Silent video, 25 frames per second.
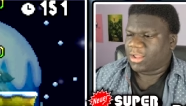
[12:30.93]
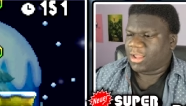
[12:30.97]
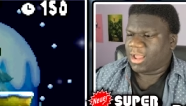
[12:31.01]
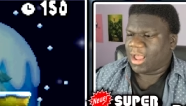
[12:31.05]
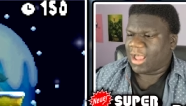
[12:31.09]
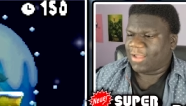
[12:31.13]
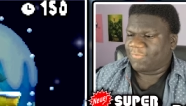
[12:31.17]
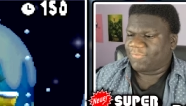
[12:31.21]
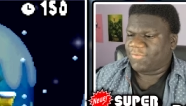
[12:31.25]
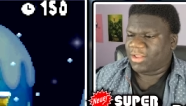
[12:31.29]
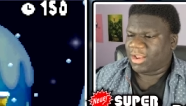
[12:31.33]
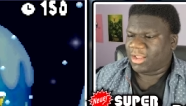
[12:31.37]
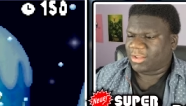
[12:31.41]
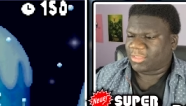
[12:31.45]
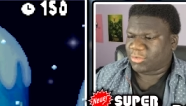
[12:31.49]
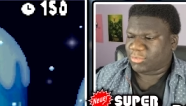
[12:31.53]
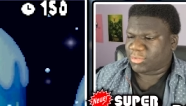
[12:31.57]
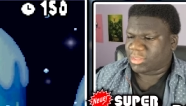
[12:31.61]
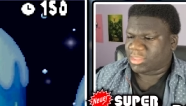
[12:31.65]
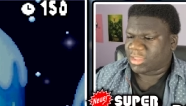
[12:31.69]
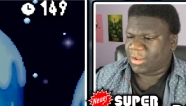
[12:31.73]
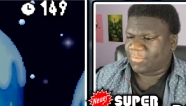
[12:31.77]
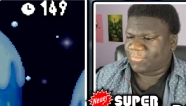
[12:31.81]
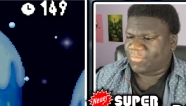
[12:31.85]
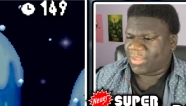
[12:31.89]
I feel like there's
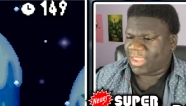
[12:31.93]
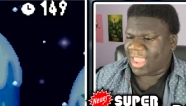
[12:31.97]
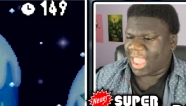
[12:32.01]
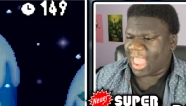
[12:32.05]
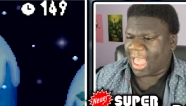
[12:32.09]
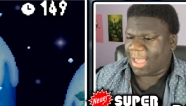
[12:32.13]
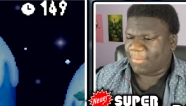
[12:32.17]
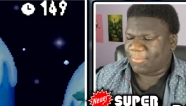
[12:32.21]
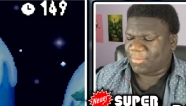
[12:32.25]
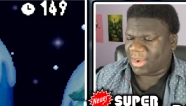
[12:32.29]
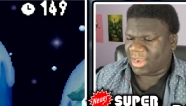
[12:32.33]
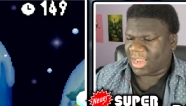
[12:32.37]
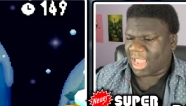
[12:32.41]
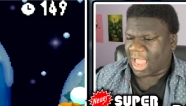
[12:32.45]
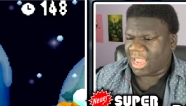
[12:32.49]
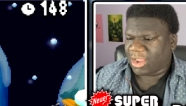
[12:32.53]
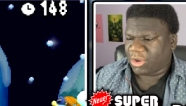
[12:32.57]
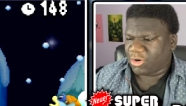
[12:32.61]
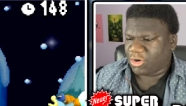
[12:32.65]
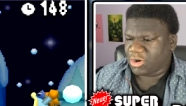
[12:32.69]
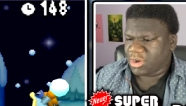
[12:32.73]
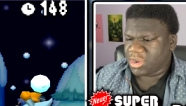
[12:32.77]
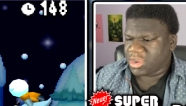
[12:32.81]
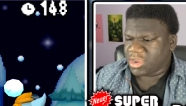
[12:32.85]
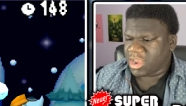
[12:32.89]
something happening. I
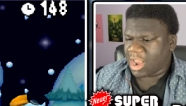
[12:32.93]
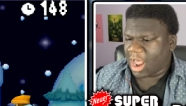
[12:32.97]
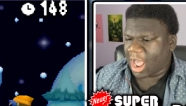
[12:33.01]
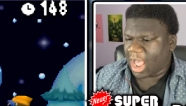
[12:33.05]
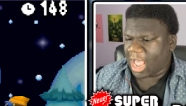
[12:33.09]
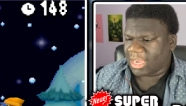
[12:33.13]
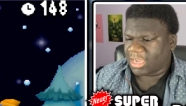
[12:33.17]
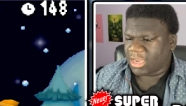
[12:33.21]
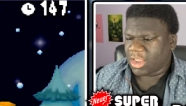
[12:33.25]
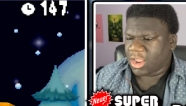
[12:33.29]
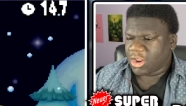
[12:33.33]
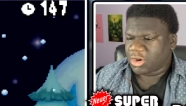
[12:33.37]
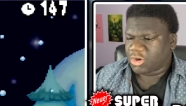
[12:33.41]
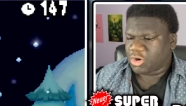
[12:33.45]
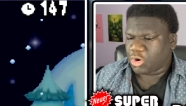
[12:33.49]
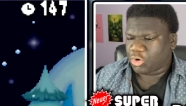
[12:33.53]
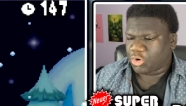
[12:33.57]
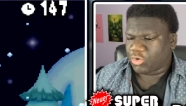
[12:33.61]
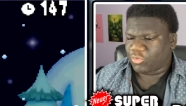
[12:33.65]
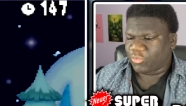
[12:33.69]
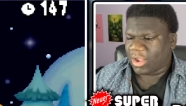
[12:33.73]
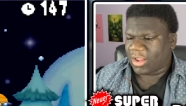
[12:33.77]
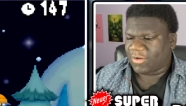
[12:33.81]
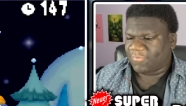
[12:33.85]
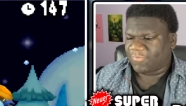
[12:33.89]
could not turn
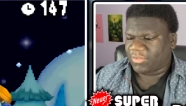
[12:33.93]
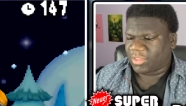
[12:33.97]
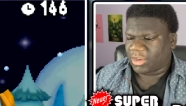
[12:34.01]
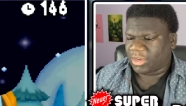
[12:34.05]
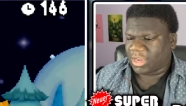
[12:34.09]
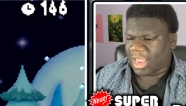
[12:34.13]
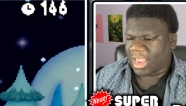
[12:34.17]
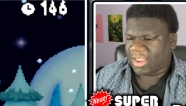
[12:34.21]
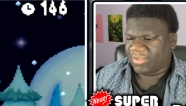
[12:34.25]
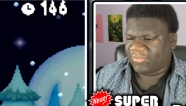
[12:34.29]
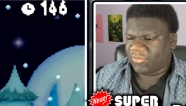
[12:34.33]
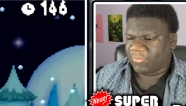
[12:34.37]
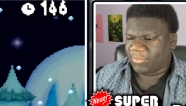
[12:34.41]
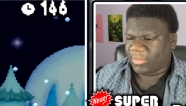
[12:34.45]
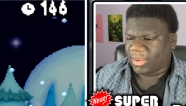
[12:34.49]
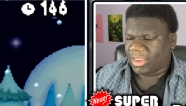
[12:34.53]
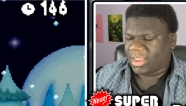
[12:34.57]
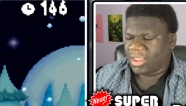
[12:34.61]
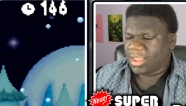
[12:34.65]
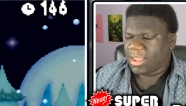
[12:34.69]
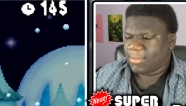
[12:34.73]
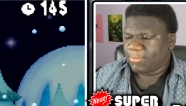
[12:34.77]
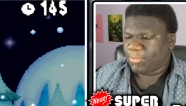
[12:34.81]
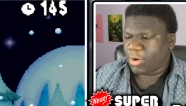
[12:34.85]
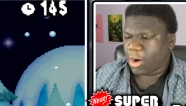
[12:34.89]
around for the life of me.
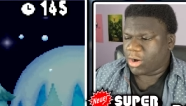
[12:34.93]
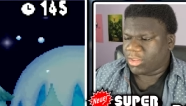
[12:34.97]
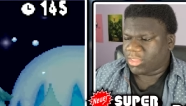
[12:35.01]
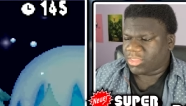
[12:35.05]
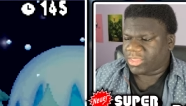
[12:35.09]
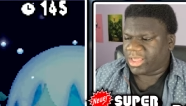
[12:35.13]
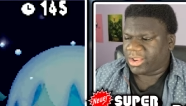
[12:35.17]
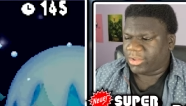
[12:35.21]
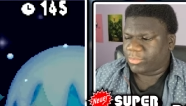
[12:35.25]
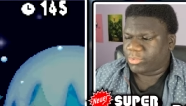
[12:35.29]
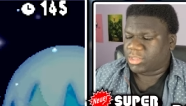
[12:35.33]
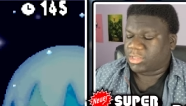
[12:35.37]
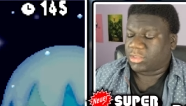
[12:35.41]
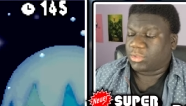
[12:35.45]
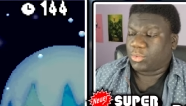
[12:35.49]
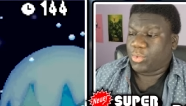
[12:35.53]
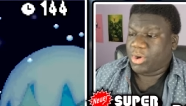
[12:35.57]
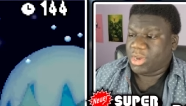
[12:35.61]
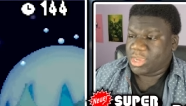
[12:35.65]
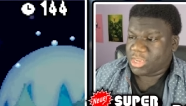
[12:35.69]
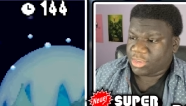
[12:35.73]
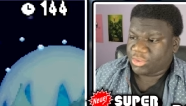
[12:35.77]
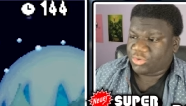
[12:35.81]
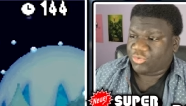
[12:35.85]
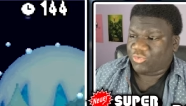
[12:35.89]
Part of that was
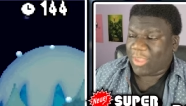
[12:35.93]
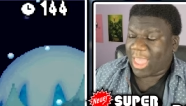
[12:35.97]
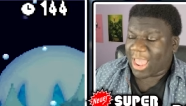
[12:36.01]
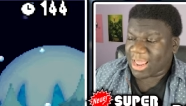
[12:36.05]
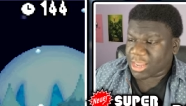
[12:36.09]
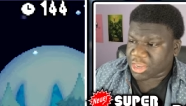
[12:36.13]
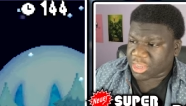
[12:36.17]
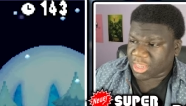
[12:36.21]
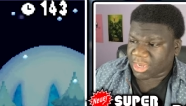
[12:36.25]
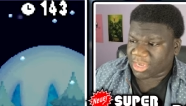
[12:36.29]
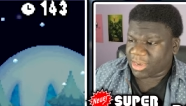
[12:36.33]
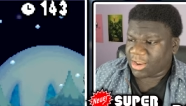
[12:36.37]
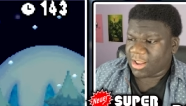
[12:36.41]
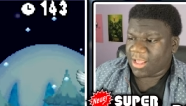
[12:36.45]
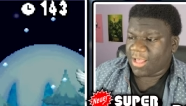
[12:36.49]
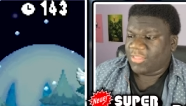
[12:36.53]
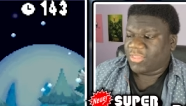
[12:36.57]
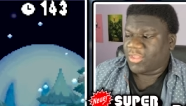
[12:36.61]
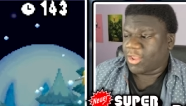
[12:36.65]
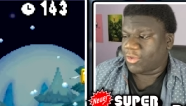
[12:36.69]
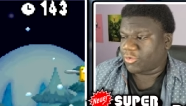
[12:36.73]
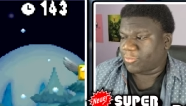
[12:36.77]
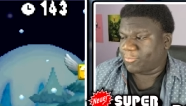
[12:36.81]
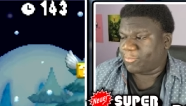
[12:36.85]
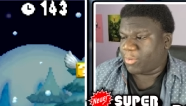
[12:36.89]
Luigi's traction.
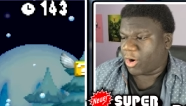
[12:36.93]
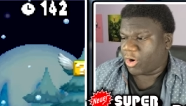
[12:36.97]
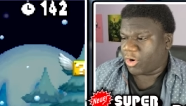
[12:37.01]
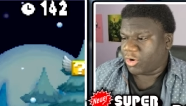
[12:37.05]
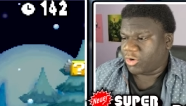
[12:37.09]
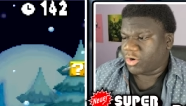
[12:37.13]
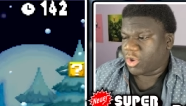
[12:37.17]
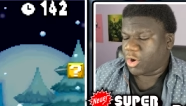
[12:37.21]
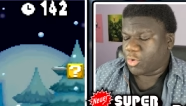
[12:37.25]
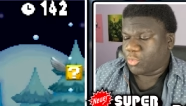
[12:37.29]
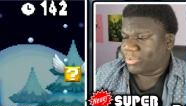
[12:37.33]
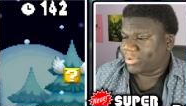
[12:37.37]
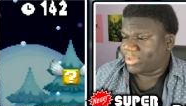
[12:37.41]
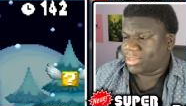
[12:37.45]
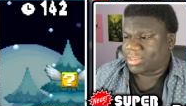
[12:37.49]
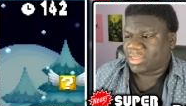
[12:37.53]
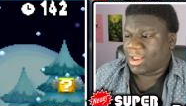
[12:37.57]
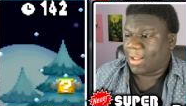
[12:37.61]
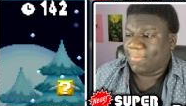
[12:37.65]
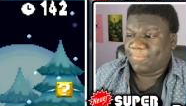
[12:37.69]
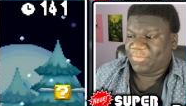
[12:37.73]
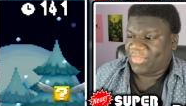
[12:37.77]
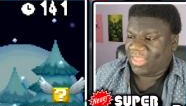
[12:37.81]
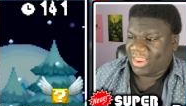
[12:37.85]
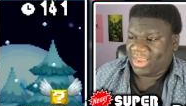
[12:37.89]
The other part was
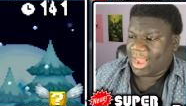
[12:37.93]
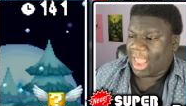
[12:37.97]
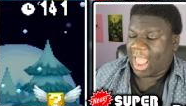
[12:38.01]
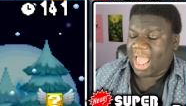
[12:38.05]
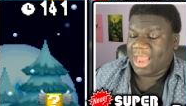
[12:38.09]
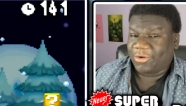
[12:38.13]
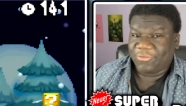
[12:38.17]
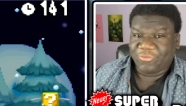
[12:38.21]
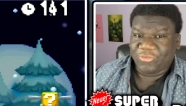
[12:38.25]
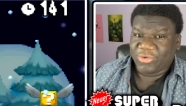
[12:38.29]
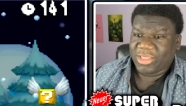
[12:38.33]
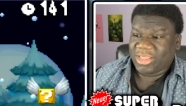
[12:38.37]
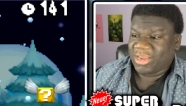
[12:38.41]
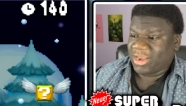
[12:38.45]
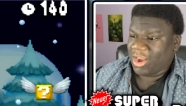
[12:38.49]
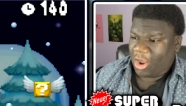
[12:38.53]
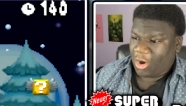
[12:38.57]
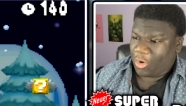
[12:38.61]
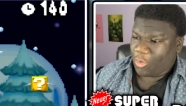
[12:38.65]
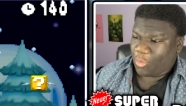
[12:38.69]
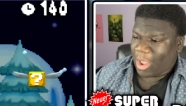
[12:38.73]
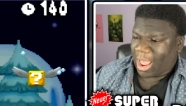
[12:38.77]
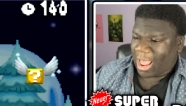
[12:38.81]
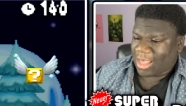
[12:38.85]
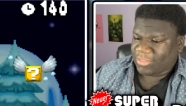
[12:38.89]
something. I don't really
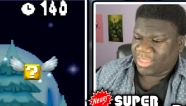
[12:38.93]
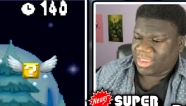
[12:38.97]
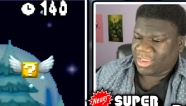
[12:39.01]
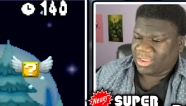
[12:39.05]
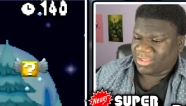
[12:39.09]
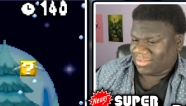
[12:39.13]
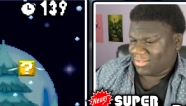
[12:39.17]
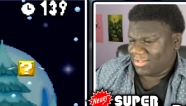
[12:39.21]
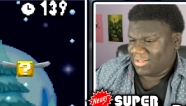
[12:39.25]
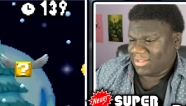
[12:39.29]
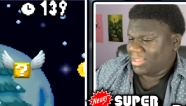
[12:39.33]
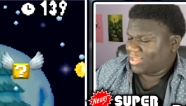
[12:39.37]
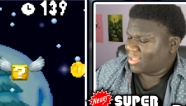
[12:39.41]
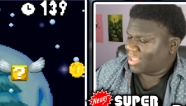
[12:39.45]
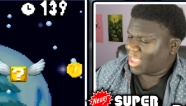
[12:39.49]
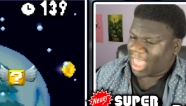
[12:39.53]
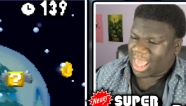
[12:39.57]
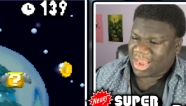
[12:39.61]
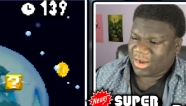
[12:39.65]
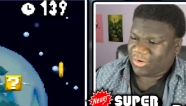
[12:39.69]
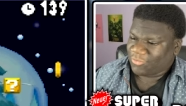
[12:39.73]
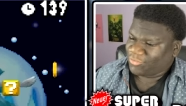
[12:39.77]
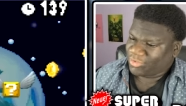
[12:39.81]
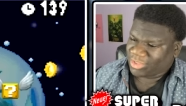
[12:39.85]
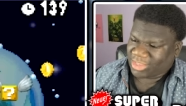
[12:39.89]
know how they, I
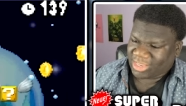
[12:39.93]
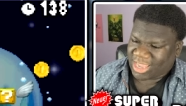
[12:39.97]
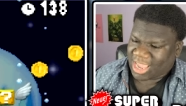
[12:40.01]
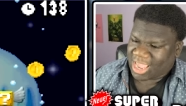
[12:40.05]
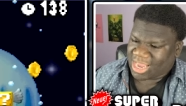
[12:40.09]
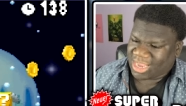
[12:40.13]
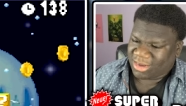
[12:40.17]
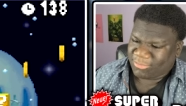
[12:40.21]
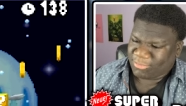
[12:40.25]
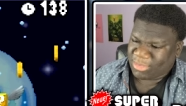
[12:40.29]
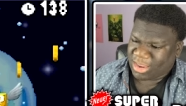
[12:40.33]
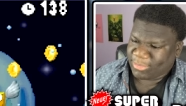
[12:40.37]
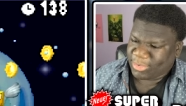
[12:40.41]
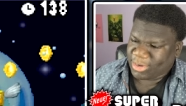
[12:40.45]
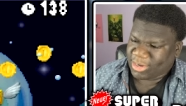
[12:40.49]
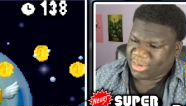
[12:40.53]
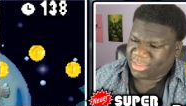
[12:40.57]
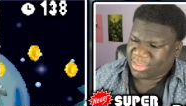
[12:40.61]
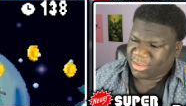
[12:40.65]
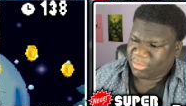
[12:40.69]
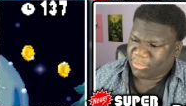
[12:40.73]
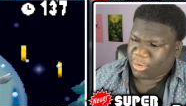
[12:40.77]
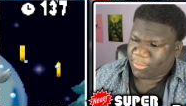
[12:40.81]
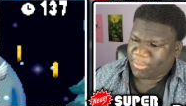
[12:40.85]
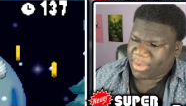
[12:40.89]
don't really get it. Maybe it's
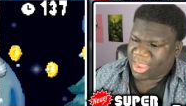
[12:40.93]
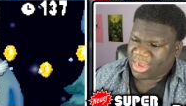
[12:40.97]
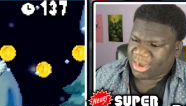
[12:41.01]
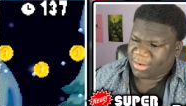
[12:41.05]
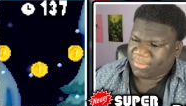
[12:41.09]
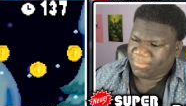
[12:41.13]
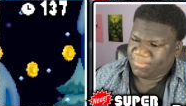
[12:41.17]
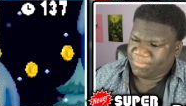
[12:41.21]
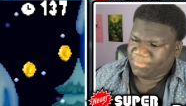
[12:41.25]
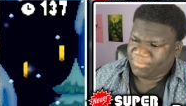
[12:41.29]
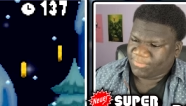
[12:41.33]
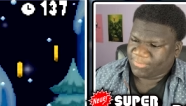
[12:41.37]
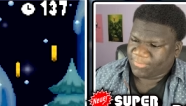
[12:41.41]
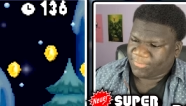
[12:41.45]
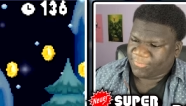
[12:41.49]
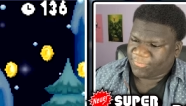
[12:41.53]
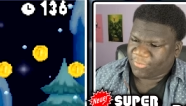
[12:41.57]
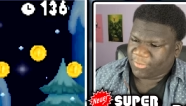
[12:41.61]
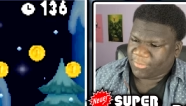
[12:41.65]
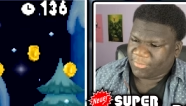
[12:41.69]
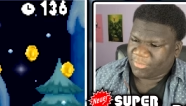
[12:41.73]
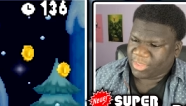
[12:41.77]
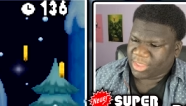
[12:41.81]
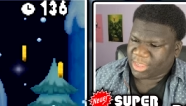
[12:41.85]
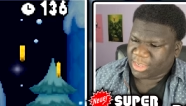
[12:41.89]
the momentum
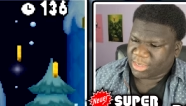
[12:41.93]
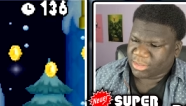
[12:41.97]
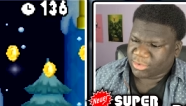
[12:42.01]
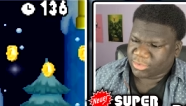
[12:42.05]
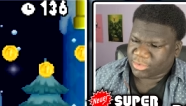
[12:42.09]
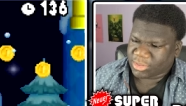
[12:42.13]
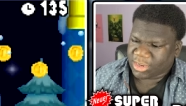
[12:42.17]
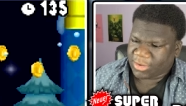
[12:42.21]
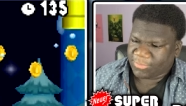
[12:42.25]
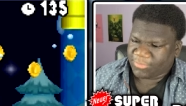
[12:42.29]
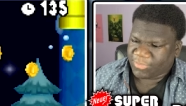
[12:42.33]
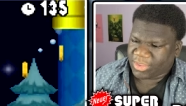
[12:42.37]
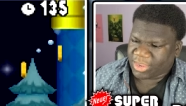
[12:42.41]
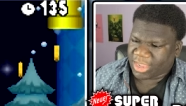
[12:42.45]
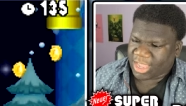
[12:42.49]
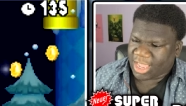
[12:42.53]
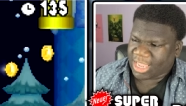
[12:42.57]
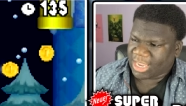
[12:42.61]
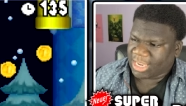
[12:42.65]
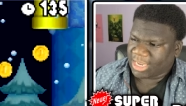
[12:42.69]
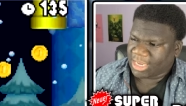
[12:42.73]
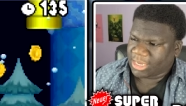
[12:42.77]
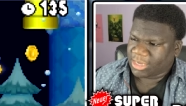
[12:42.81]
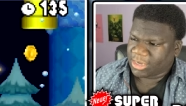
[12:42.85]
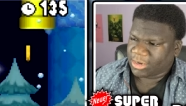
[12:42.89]
from this or something.
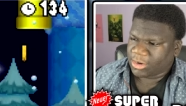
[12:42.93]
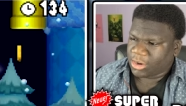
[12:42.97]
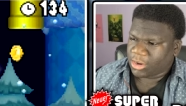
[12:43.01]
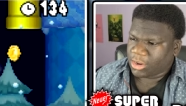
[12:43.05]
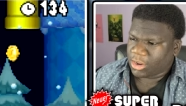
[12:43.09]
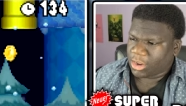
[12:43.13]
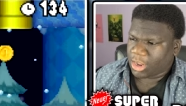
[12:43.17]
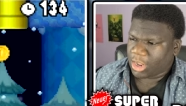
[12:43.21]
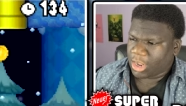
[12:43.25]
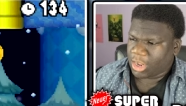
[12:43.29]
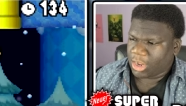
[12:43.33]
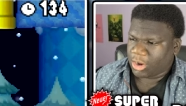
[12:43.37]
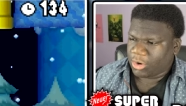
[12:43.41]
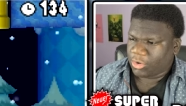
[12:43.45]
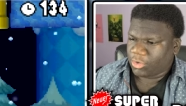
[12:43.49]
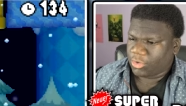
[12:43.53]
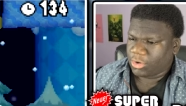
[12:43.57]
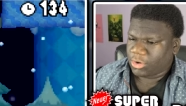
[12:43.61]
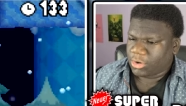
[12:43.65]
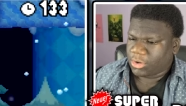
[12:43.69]
I, uh-oh.